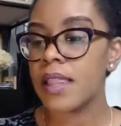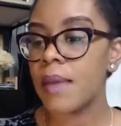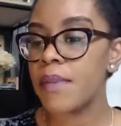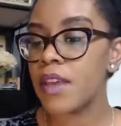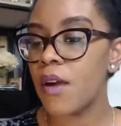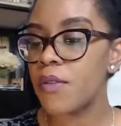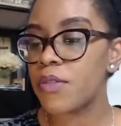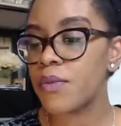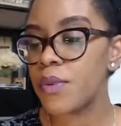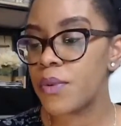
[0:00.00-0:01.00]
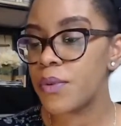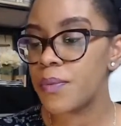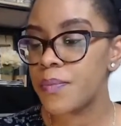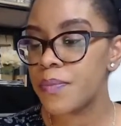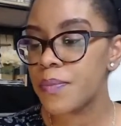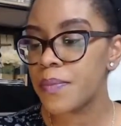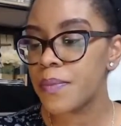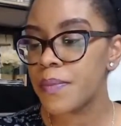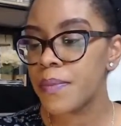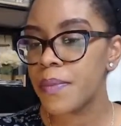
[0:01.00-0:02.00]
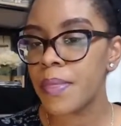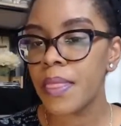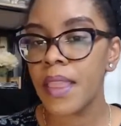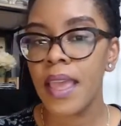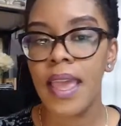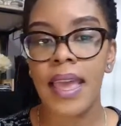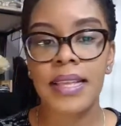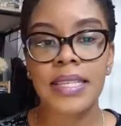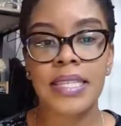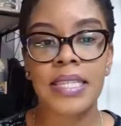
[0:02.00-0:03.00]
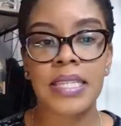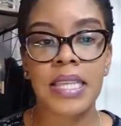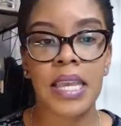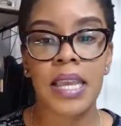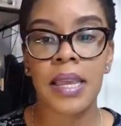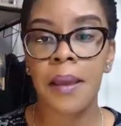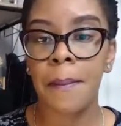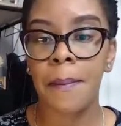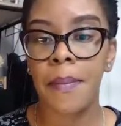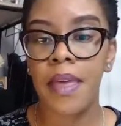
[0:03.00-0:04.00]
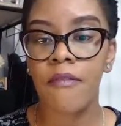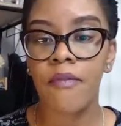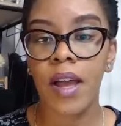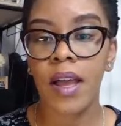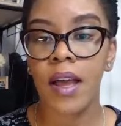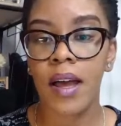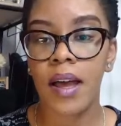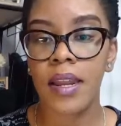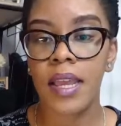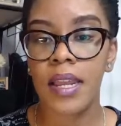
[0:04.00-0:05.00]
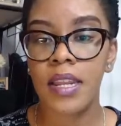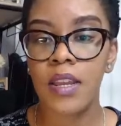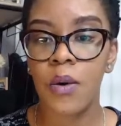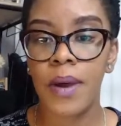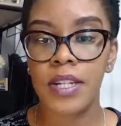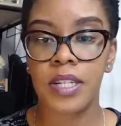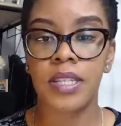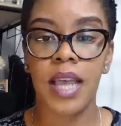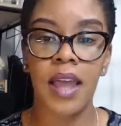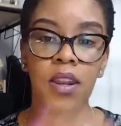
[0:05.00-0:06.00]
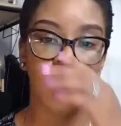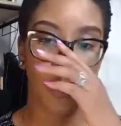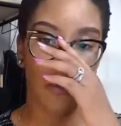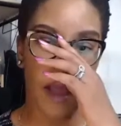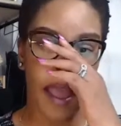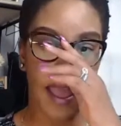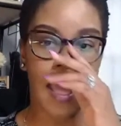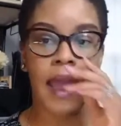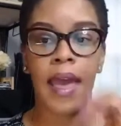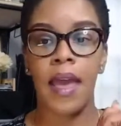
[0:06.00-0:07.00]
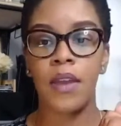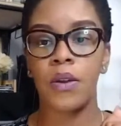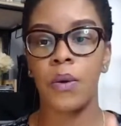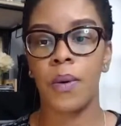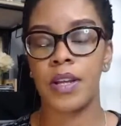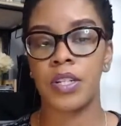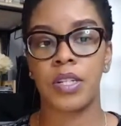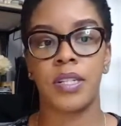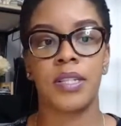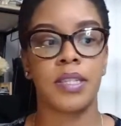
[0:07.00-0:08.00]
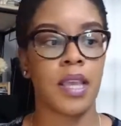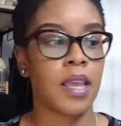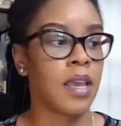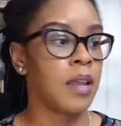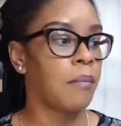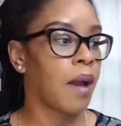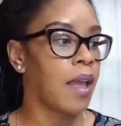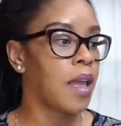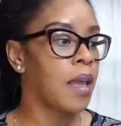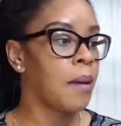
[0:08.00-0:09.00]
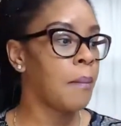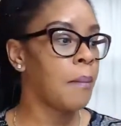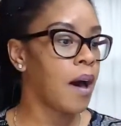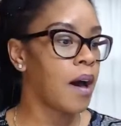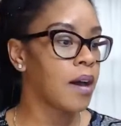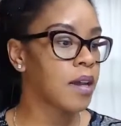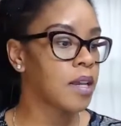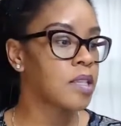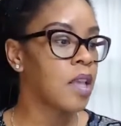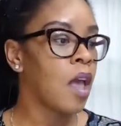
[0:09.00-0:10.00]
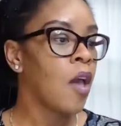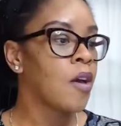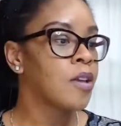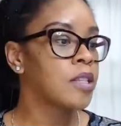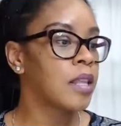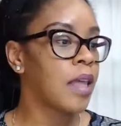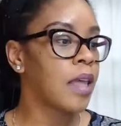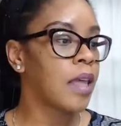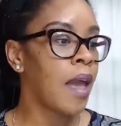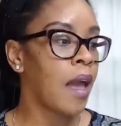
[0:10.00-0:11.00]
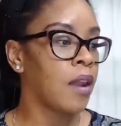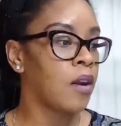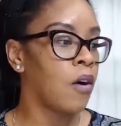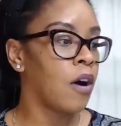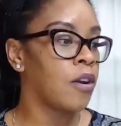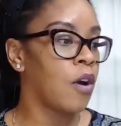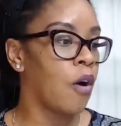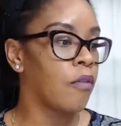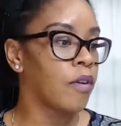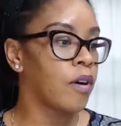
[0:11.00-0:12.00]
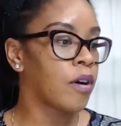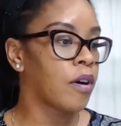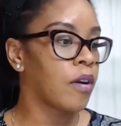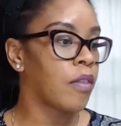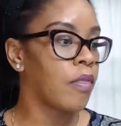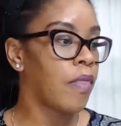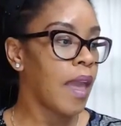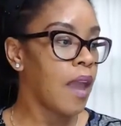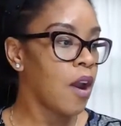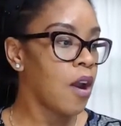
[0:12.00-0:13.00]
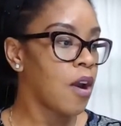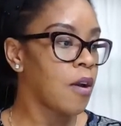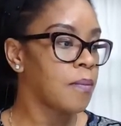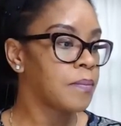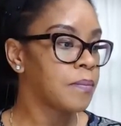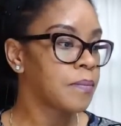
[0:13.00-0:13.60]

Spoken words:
Let me go through and see if I got any questions. I know I had questions in my inbox, so let me head on over there.